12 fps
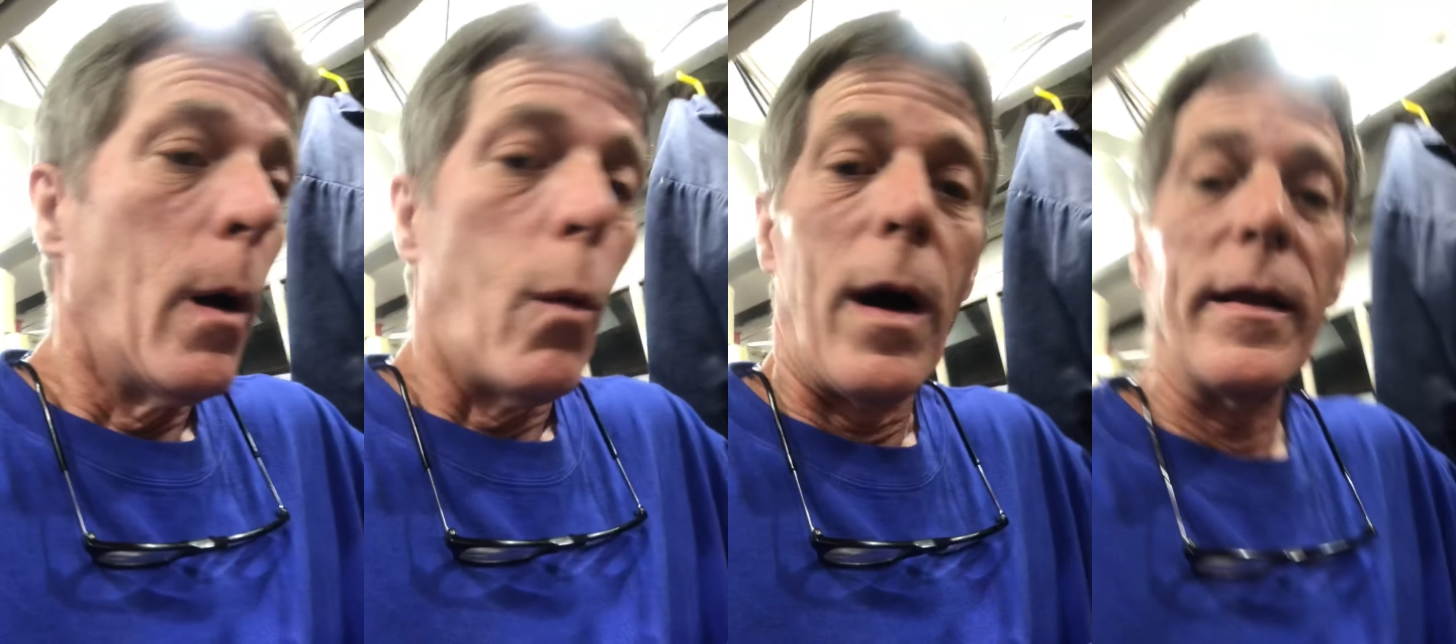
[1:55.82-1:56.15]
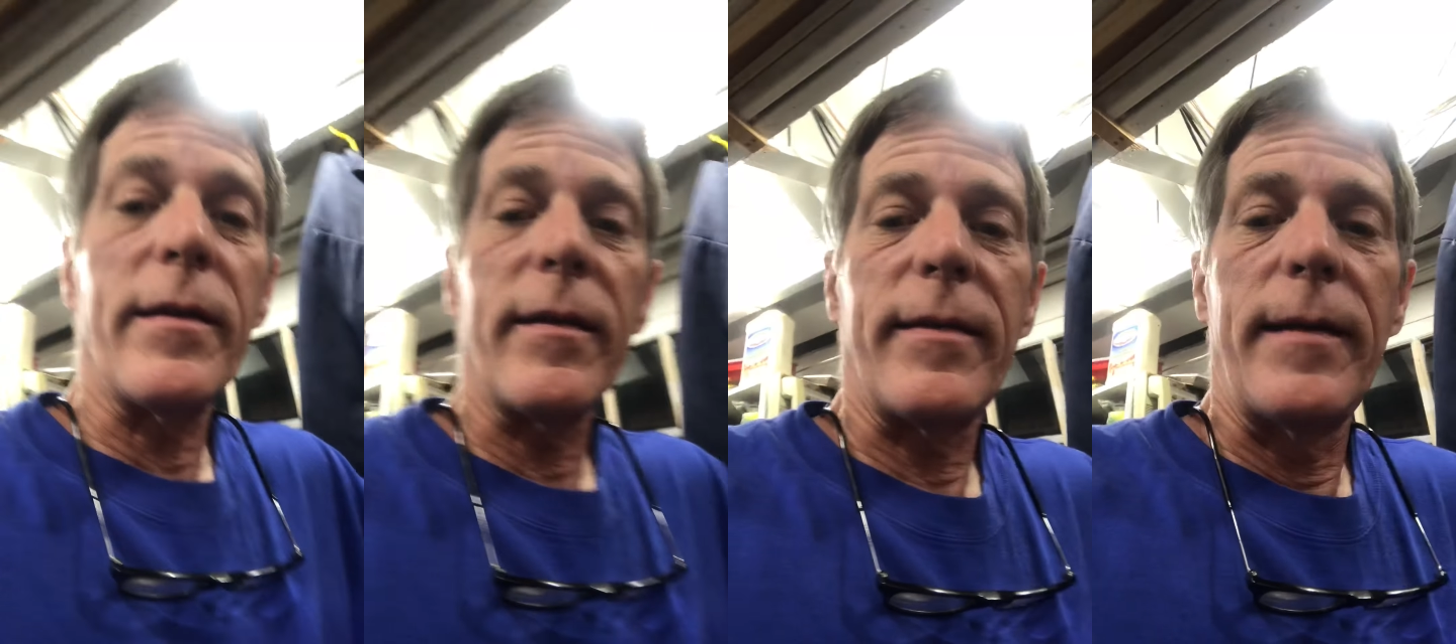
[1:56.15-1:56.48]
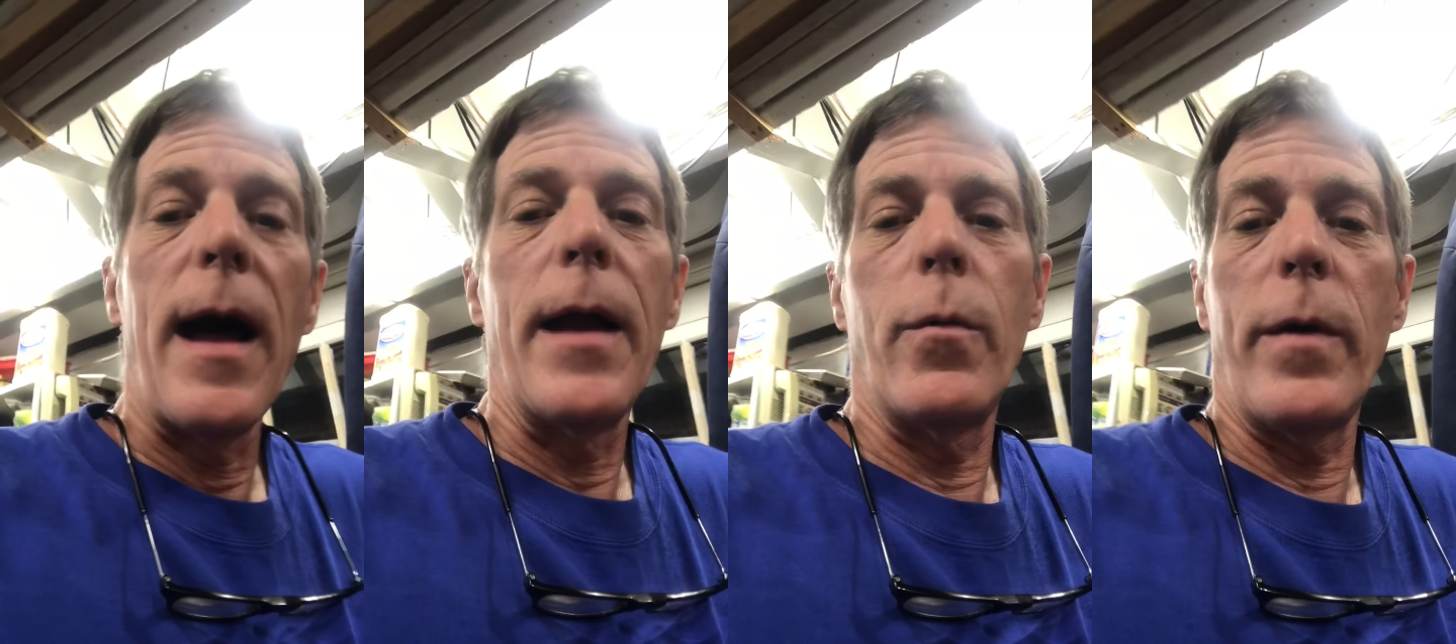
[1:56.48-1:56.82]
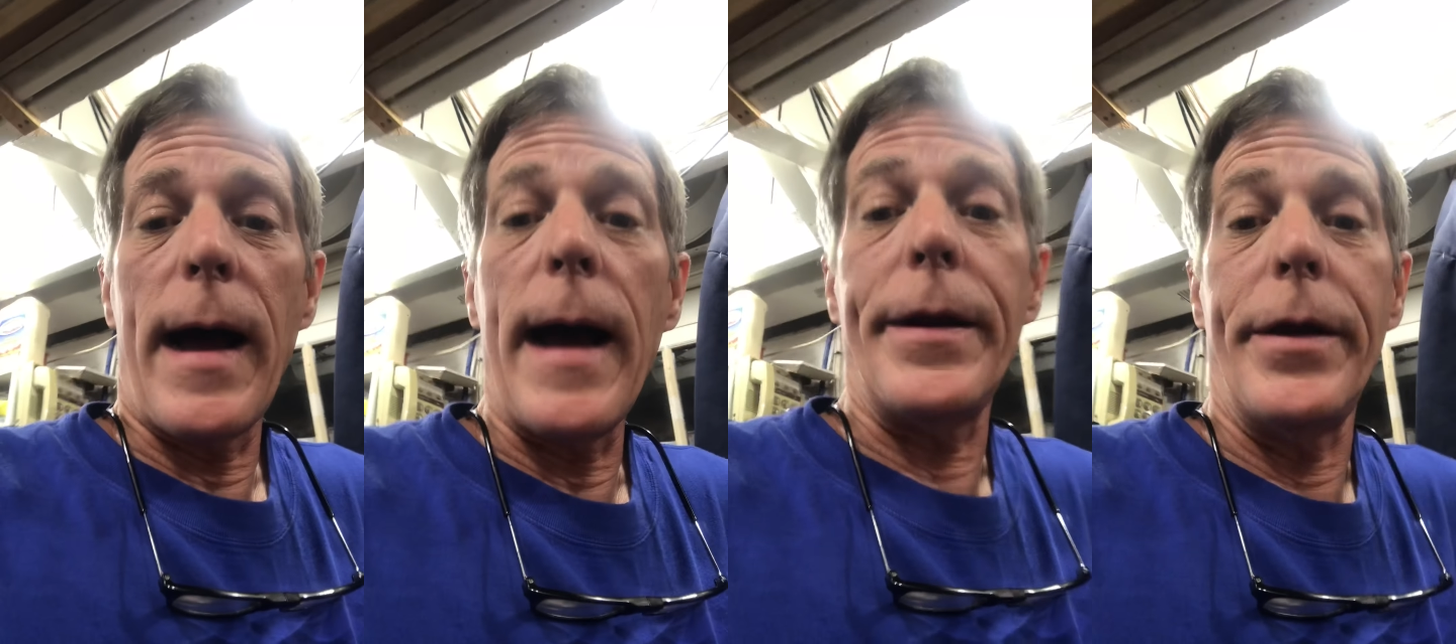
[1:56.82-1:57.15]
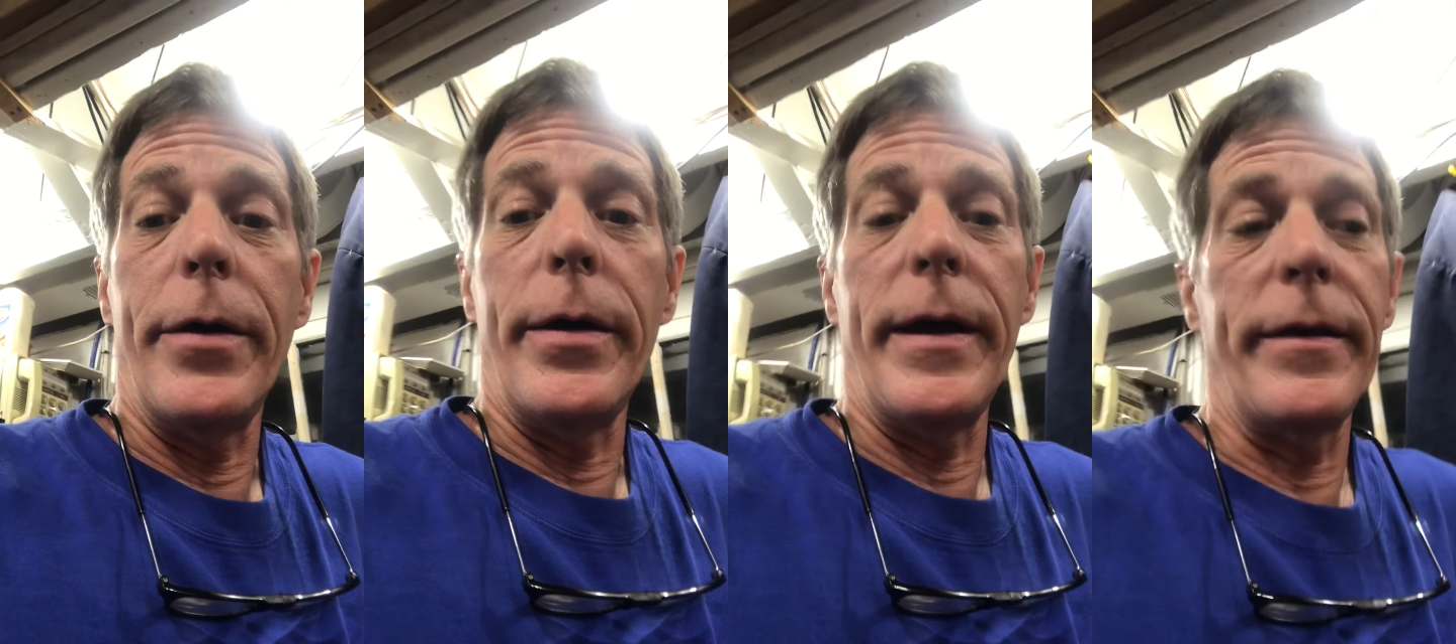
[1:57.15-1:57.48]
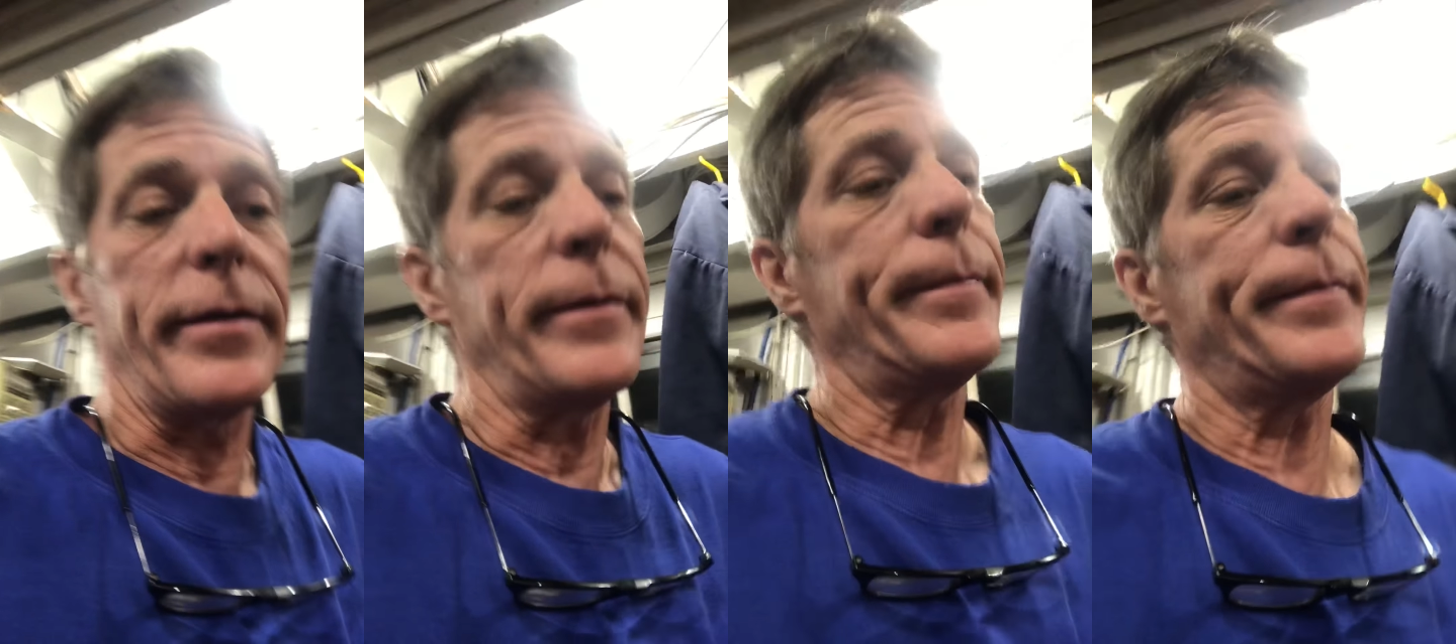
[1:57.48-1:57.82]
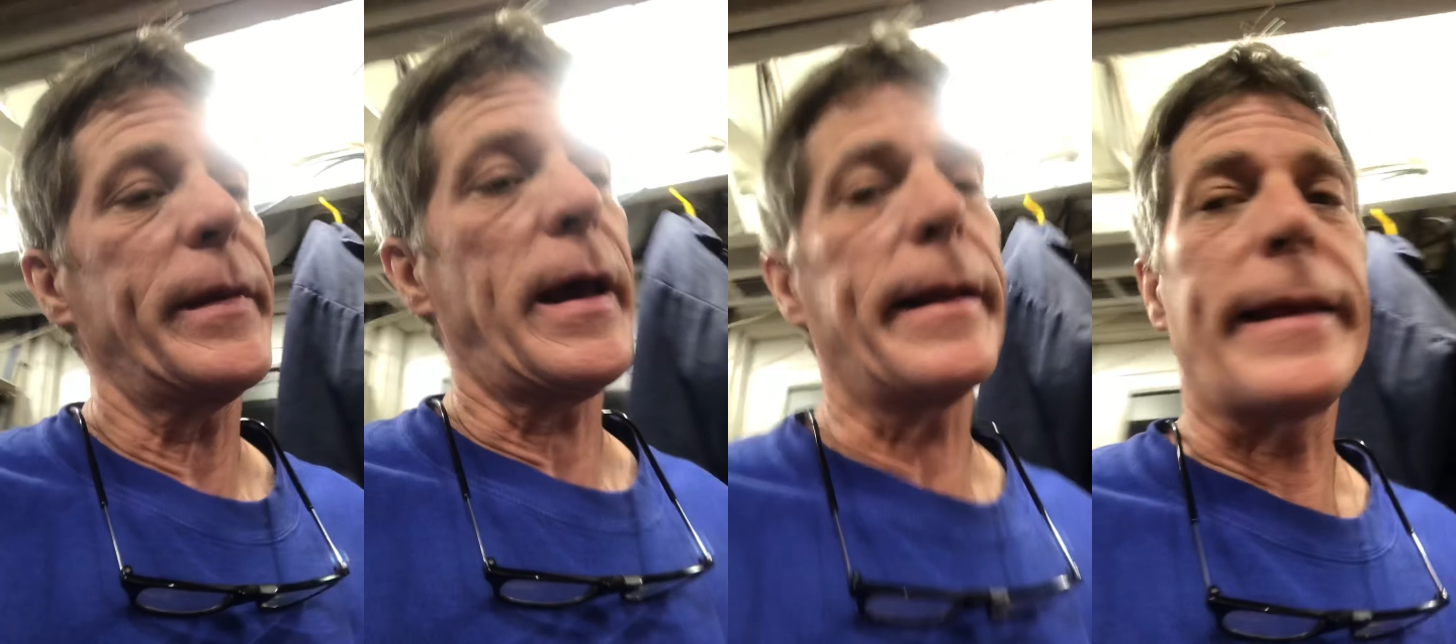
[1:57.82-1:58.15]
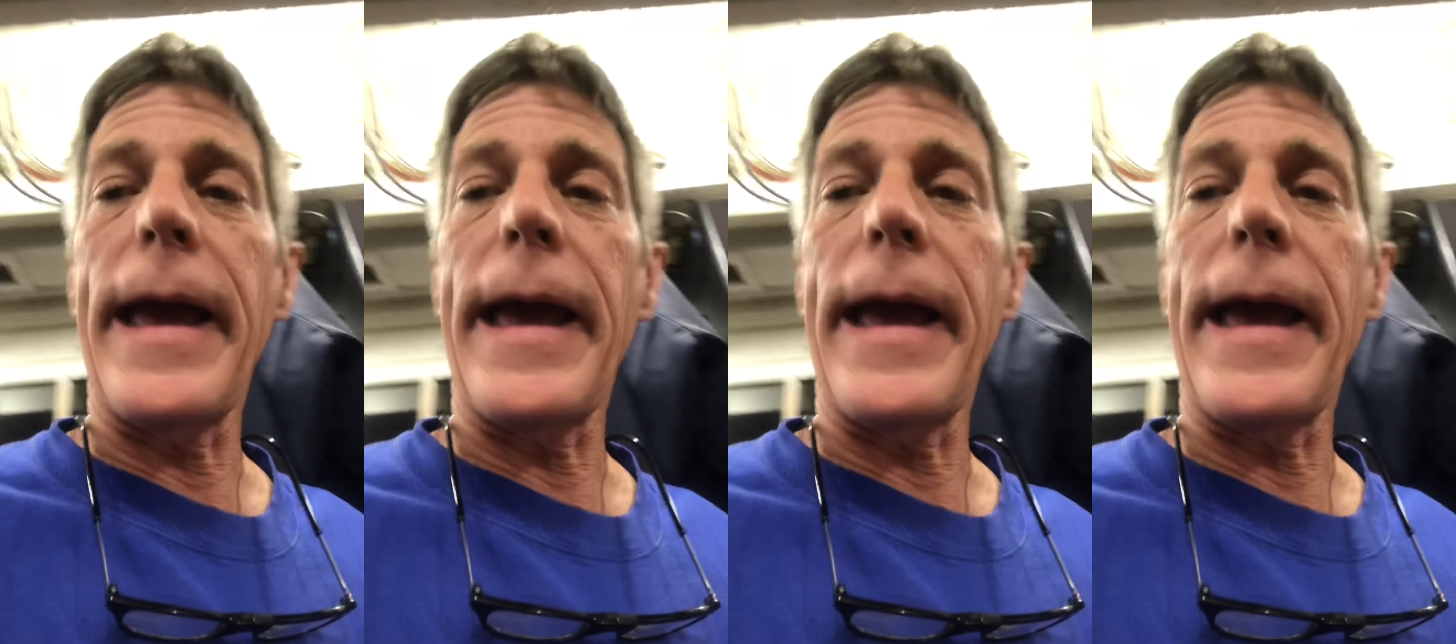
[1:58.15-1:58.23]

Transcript: Once it's done, what I do is I